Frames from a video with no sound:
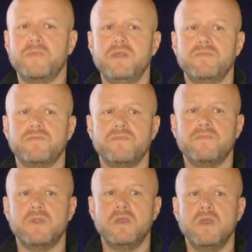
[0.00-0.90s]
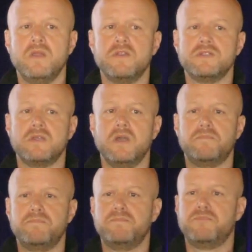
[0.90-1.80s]
me? There's
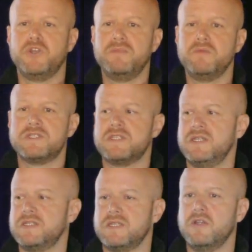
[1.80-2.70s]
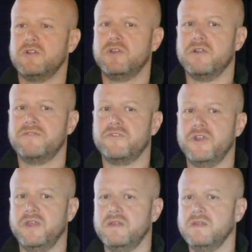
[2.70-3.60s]
premium seats here that are
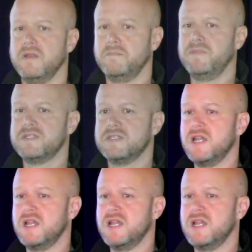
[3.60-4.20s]
free, business